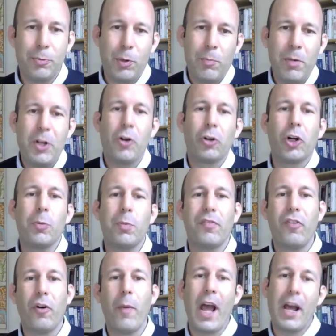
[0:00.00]
You're probably not going to
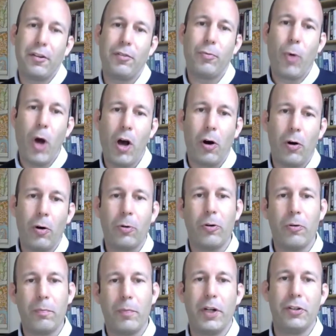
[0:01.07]
perform as well
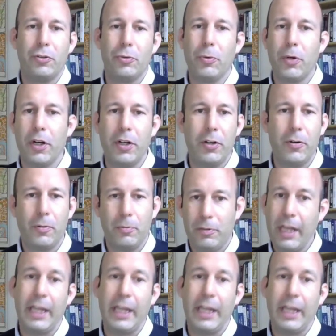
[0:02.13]
compared to where you're